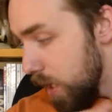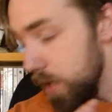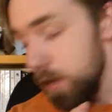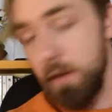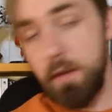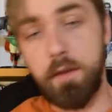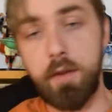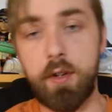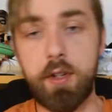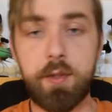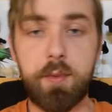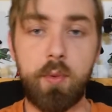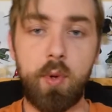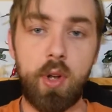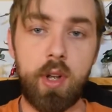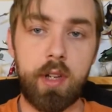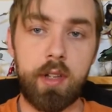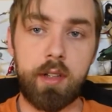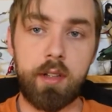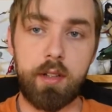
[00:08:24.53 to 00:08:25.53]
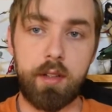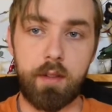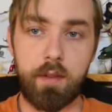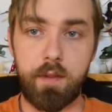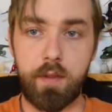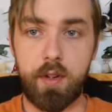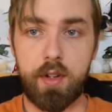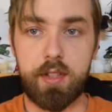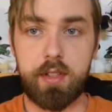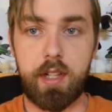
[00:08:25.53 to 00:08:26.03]
The first one, the
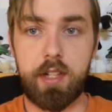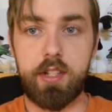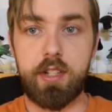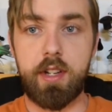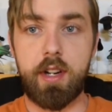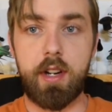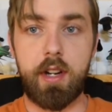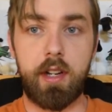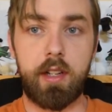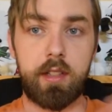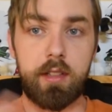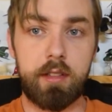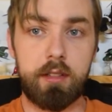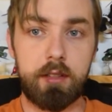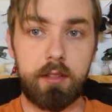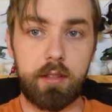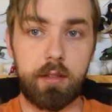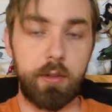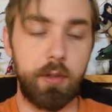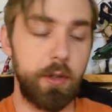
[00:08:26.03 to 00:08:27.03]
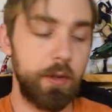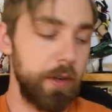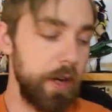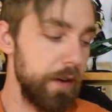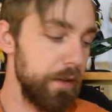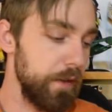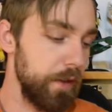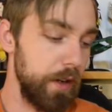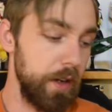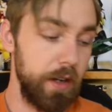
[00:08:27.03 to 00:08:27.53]
first legendary Loot
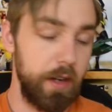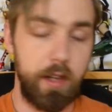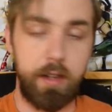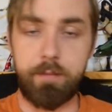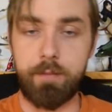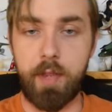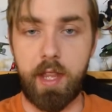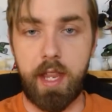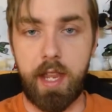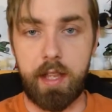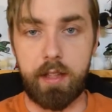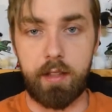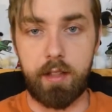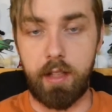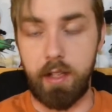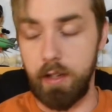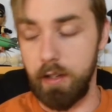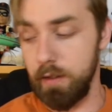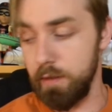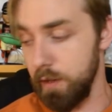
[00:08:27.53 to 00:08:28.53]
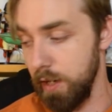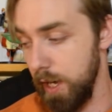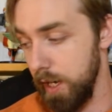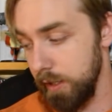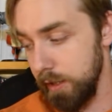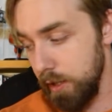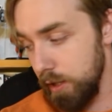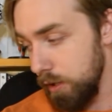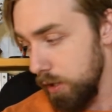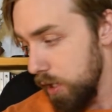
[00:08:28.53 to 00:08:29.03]
Crate for
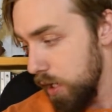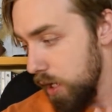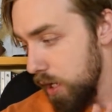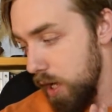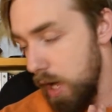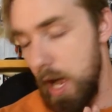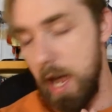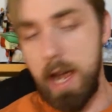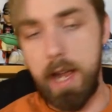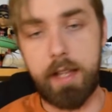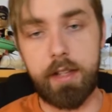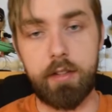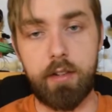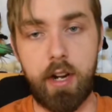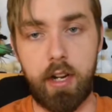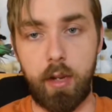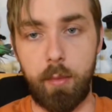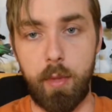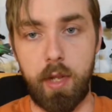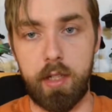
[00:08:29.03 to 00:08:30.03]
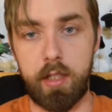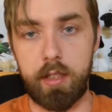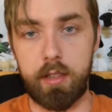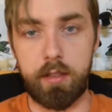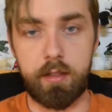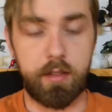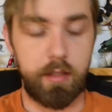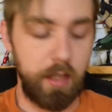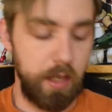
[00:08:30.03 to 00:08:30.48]
Halo, highly recommended.